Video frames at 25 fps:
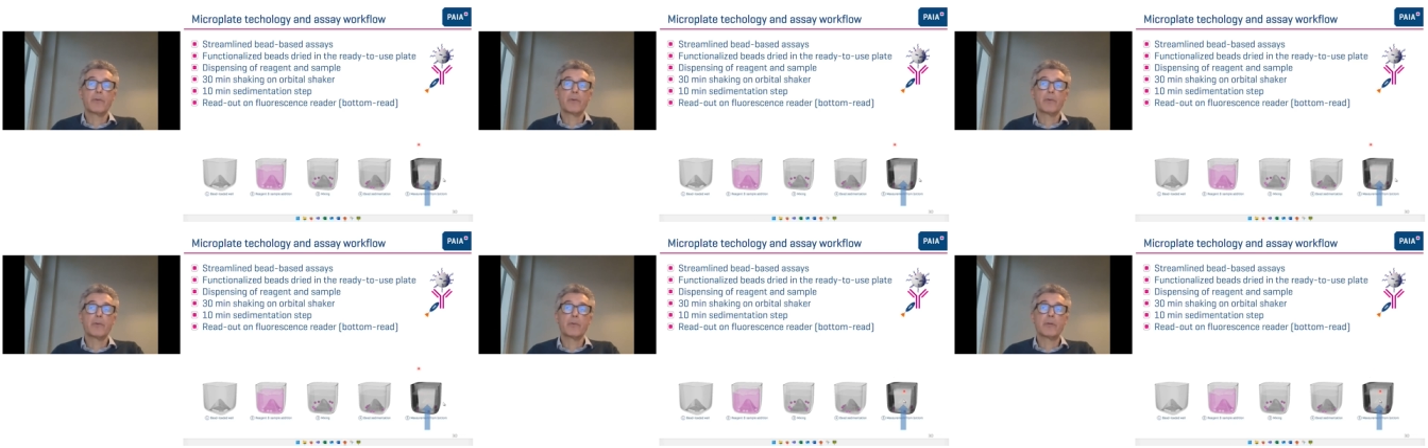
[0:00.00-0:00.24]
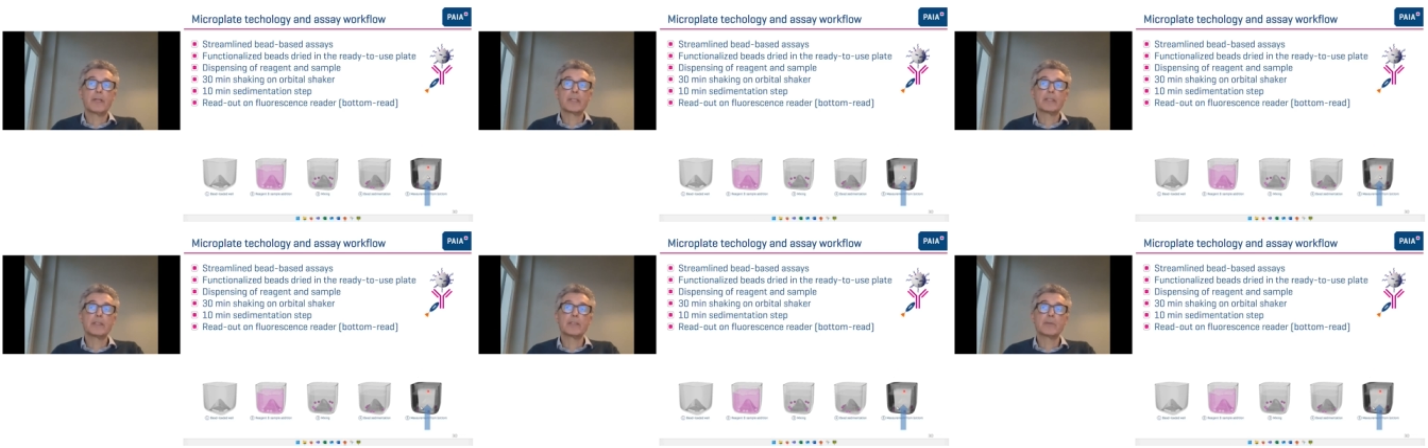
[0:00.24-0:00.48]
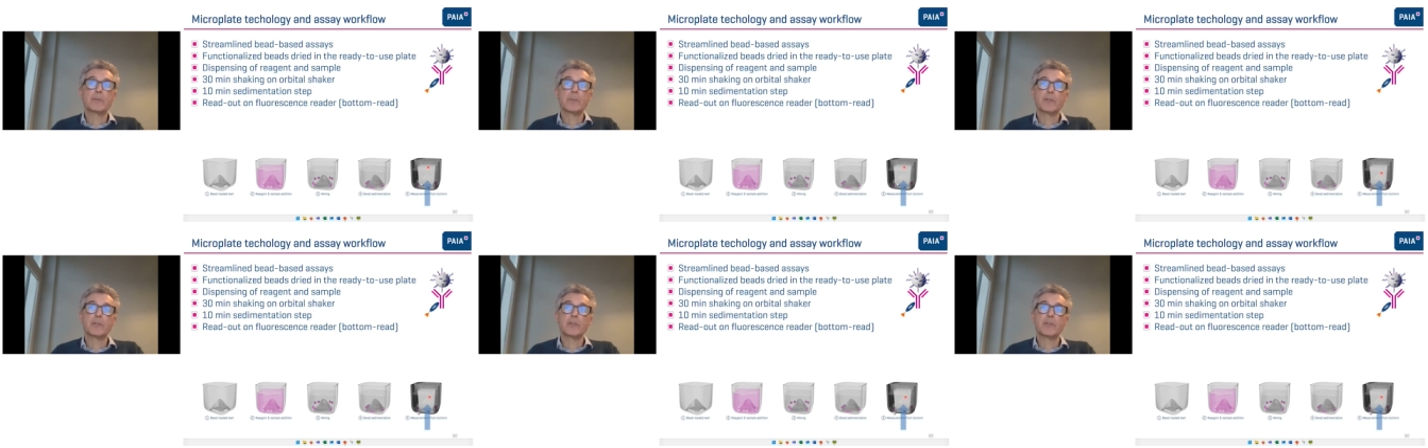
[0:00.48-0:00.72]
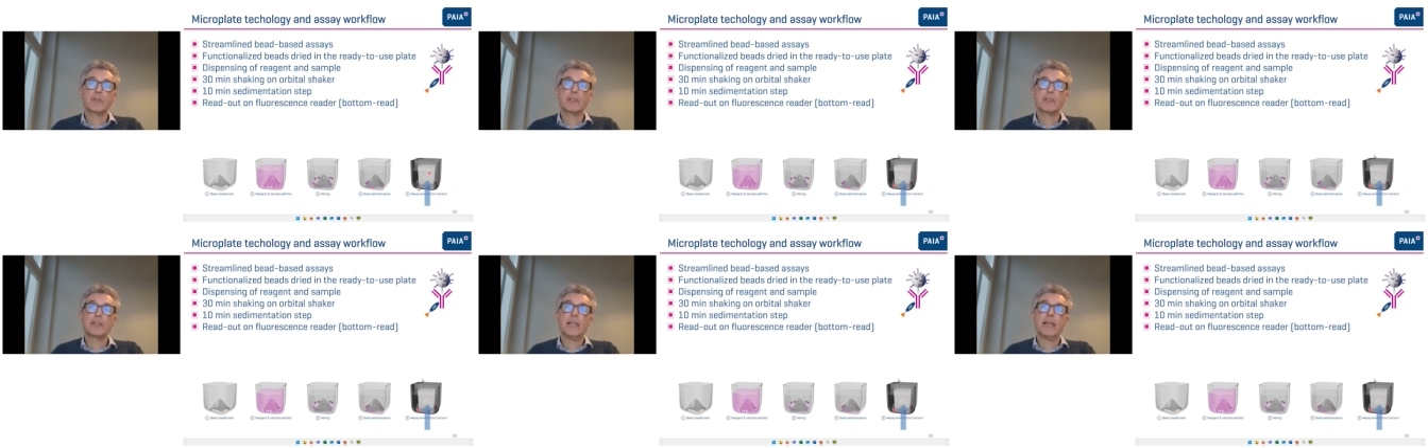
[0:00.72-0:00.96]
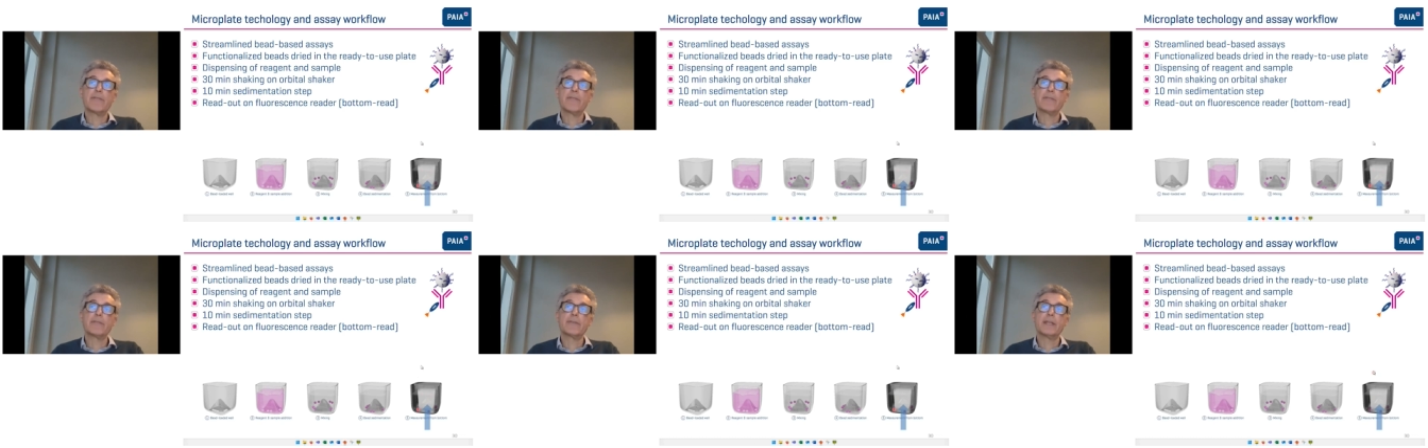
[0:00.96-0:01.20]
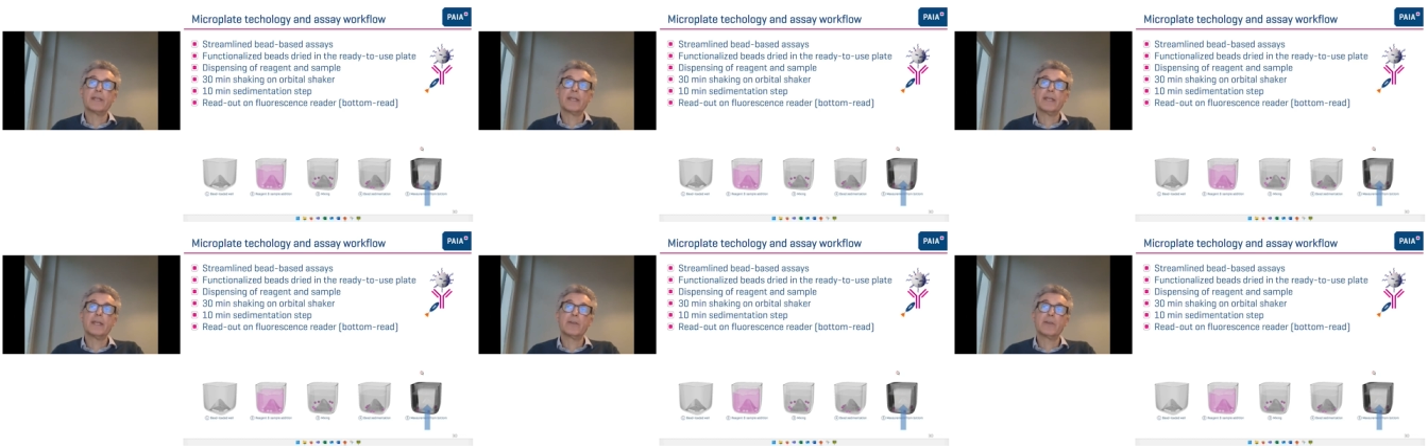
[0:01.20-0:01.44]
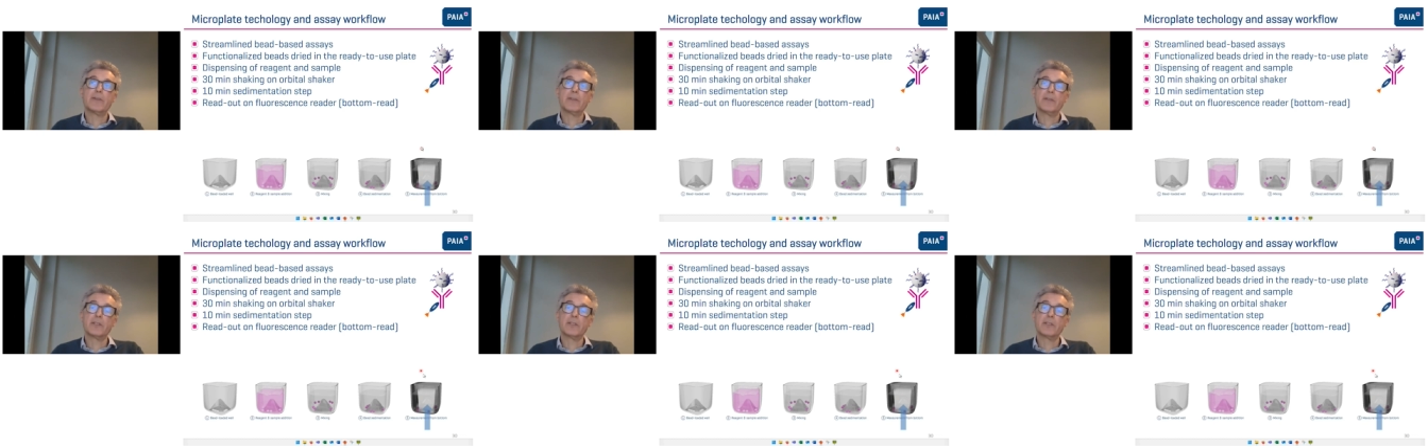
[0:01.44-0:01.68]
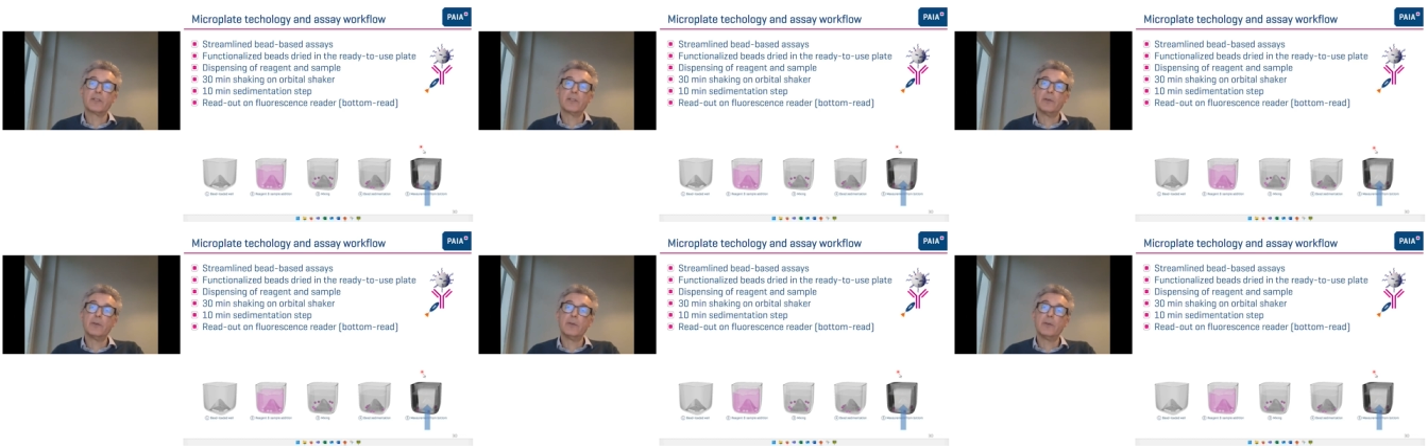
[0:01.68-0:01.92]
fluorescence which is left here in the
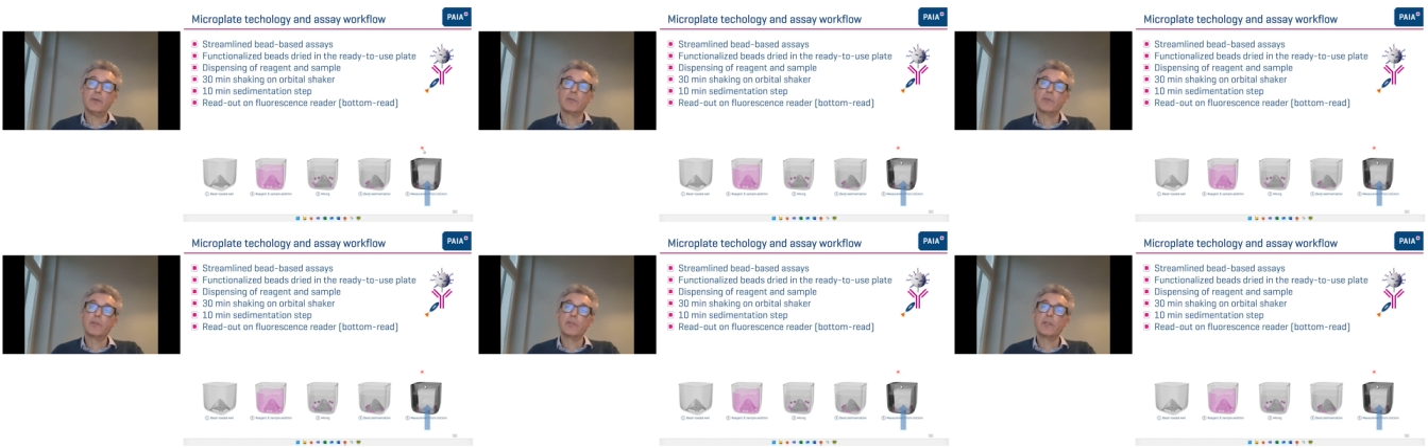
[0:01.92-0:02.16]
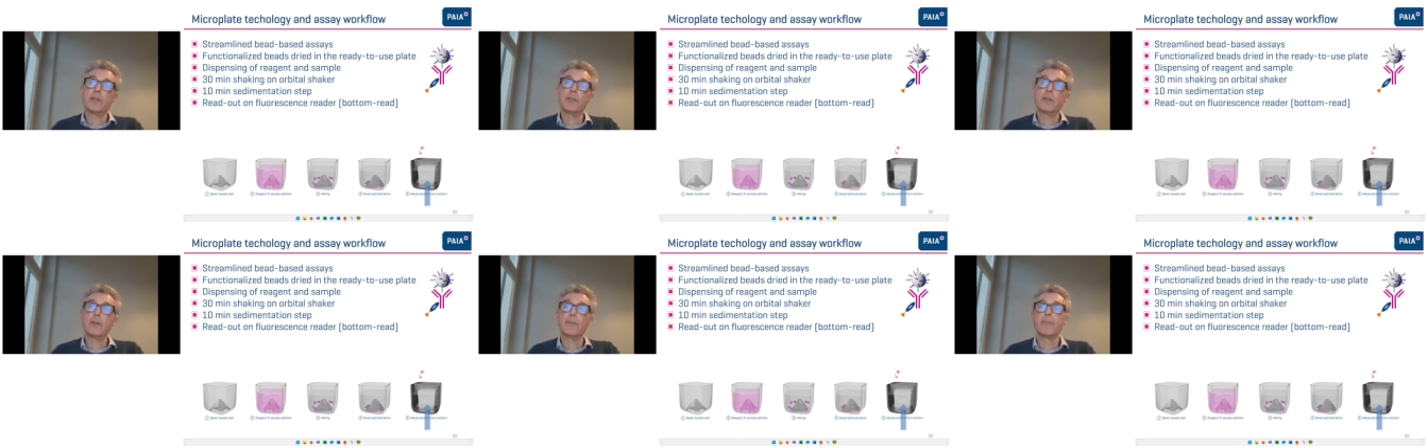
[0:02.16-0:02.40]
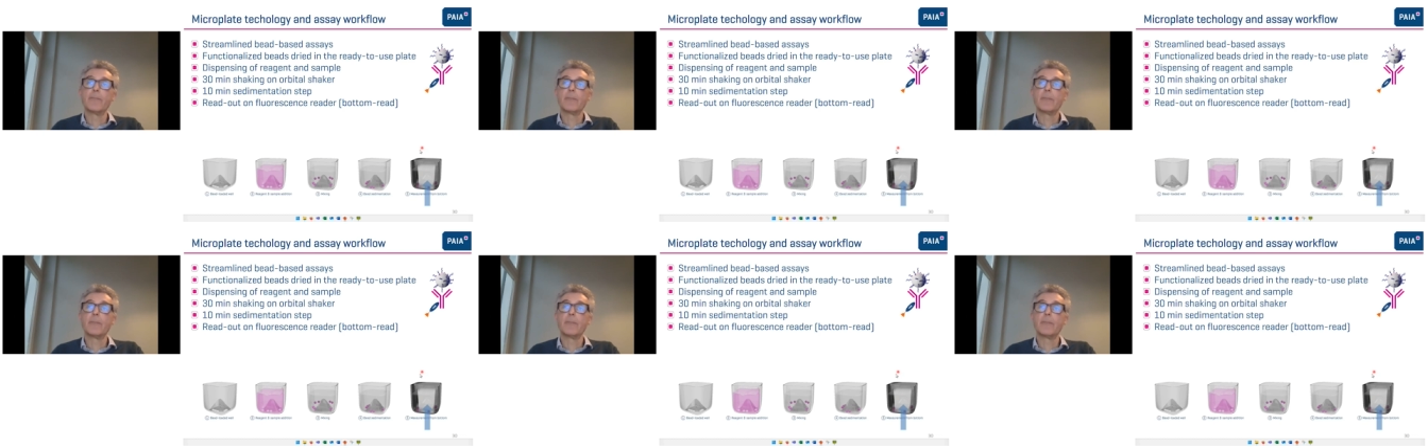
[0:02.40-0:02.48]
solution.